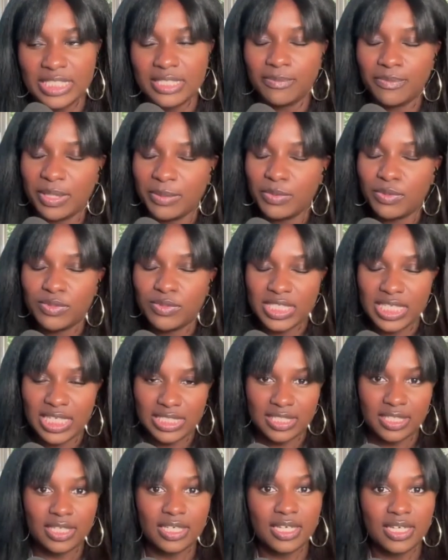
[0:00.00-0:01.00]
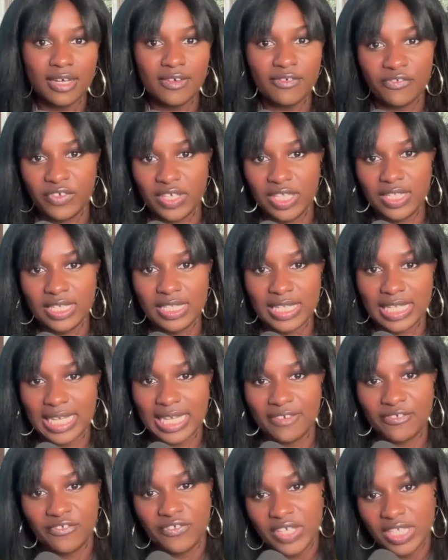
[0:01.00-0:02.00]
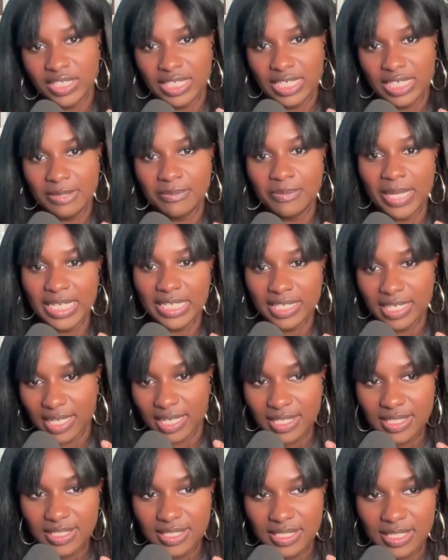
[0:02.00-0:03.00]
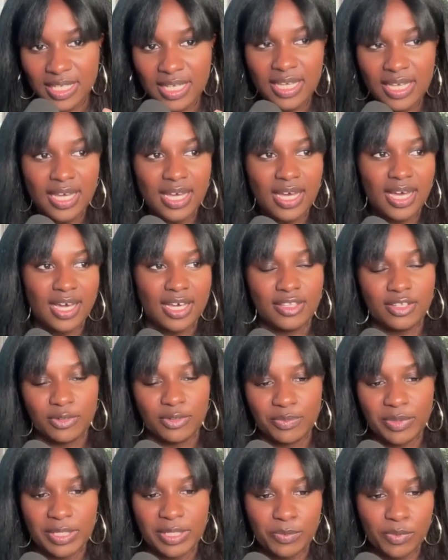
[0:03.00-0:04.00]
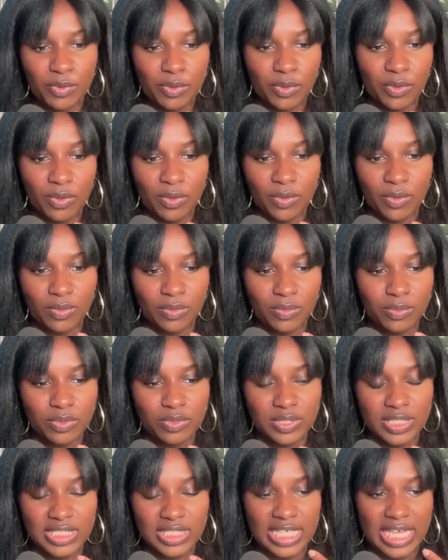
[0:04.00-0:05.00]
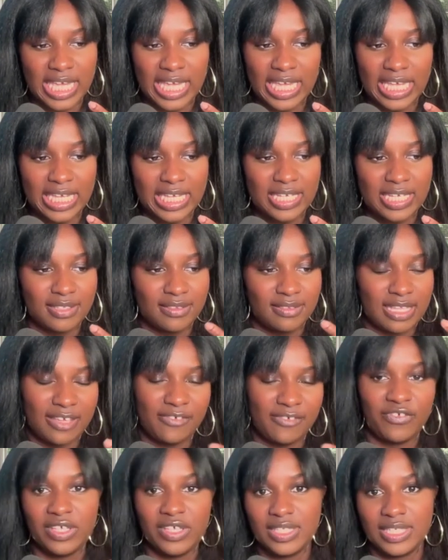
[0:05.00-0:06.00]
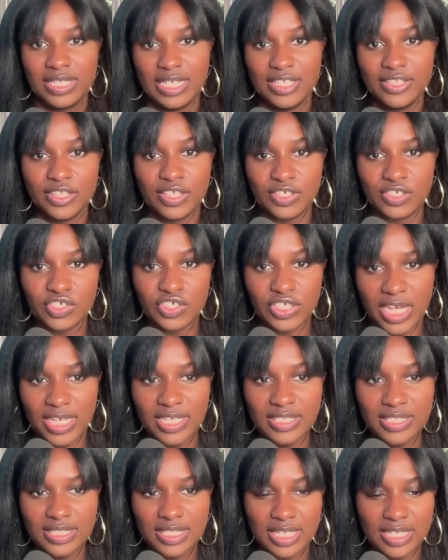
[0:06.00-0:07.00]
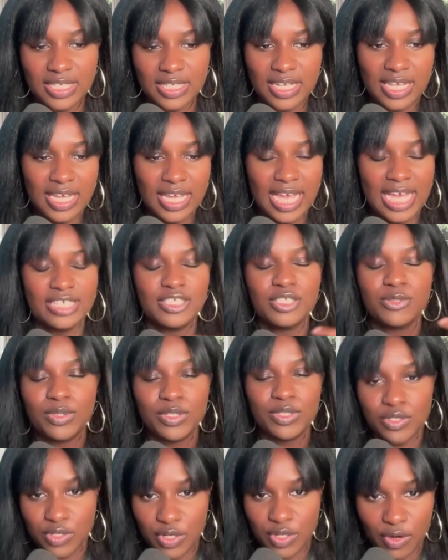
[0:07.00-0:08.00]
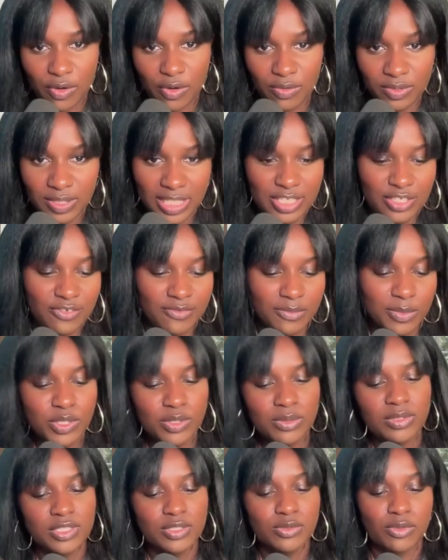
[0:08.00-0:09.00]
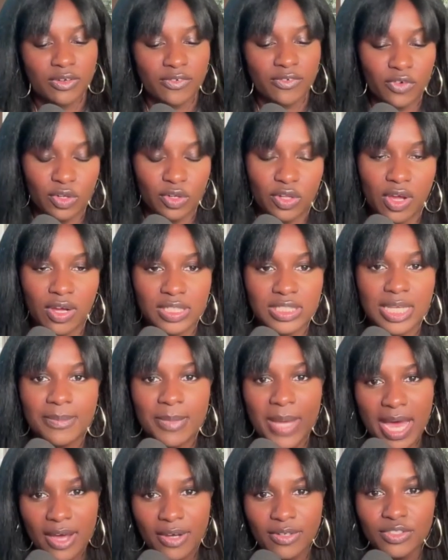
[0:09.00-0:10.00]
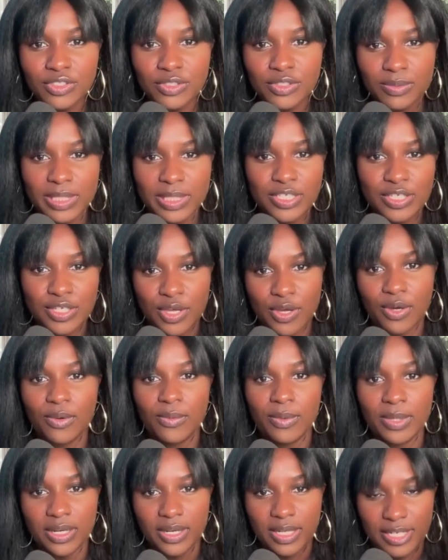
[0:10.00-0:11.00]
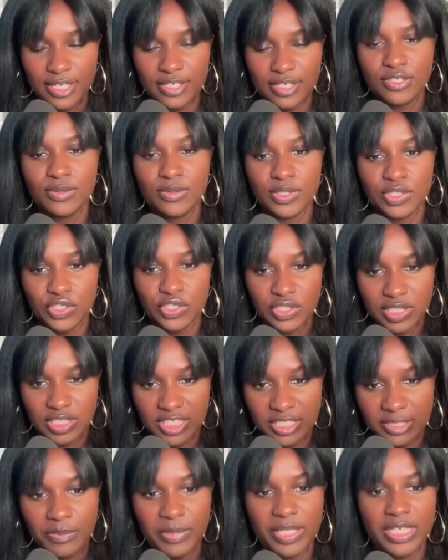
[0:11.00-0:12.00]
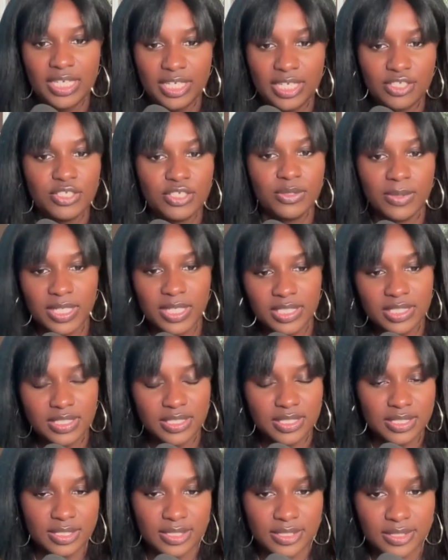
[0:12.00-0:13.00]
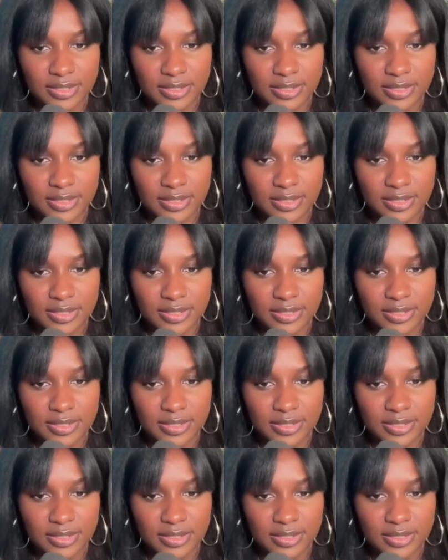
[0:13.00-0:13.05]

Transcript: Some people will say it's a gut feeling, like I feel it in my gut. Other people will say they feel it in their chest. And I just want to know, like, you've been doing this work for a long time. How do we know when our intuition is speaking to us?